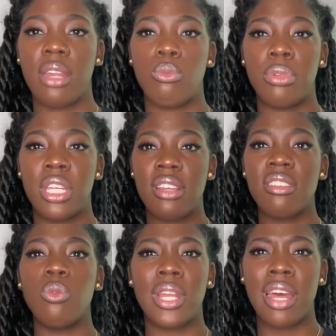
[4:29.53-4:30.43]
because
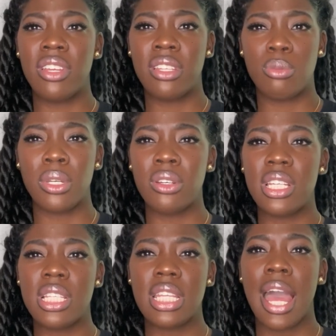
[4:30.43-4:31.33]
of what I've
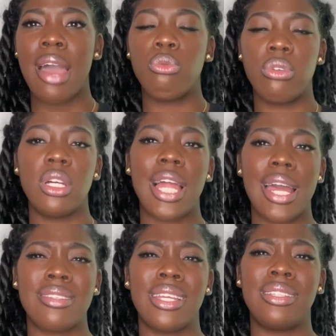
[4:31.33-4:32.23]
experienced, I
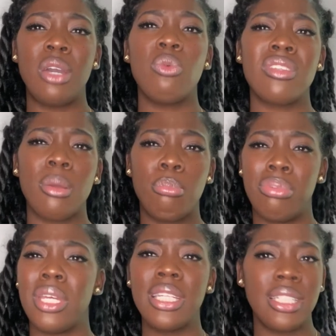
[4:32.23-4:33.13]
realized that there was a
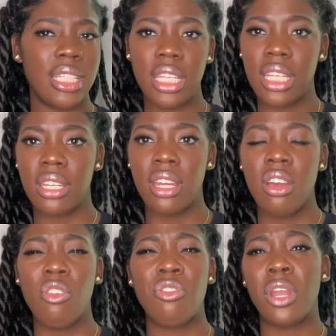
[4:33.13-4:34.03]
big need
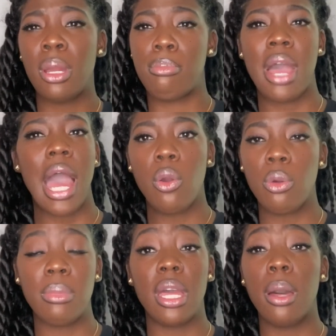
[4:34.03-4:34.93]
for
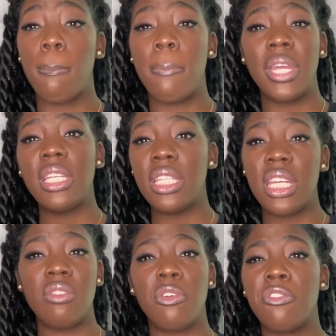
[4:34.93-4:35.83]
empowerment, a big
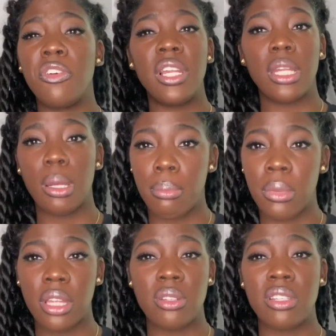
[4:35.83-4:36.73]
need for filling up
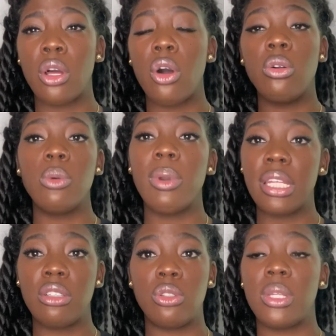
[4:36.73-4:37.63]
mothers. And the only way to
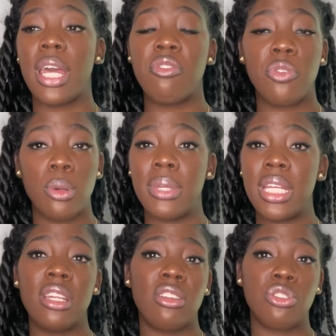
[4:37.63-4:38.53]
do that for
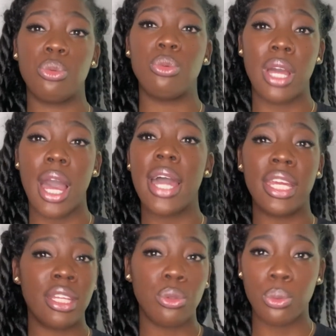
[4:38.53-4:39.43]
me is through God
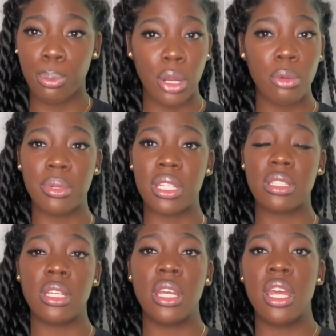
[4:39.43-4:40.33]
and through purpose.
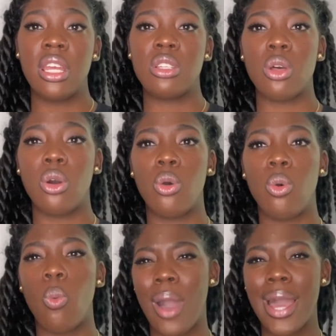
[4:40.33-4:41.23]
So
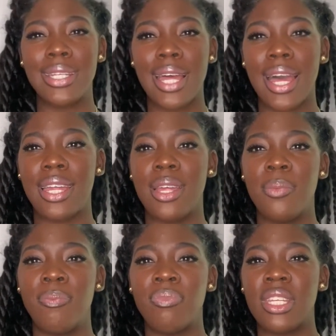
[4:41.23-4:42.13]
why not
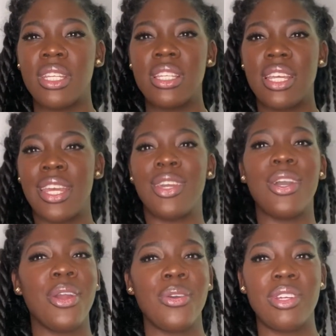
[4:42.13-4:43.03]

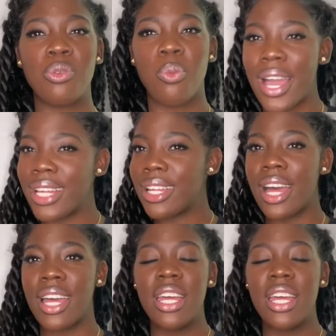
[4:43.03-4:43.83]
encourage? Why not